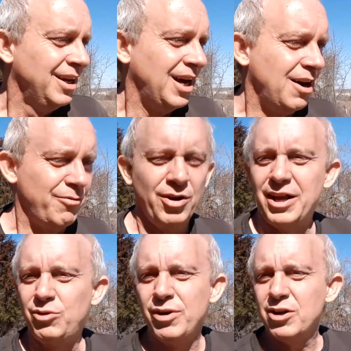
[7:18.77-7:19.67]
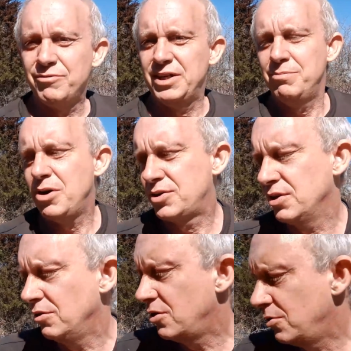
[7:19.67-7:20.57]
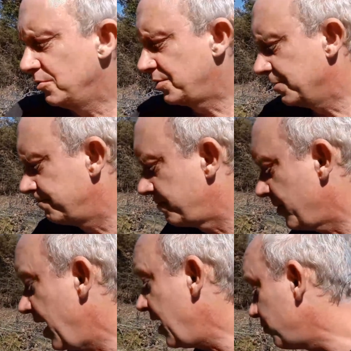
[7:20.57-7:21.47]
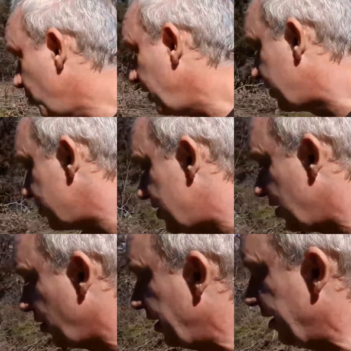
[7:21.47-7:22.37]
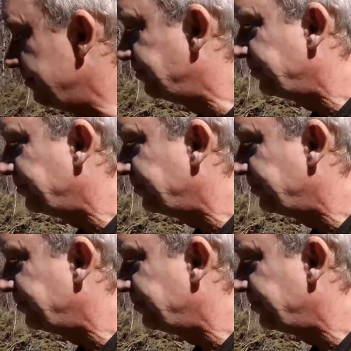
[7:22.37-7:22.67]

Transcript: uh, for like three hundred fifty bucks at Lowe's. And I was really considering it.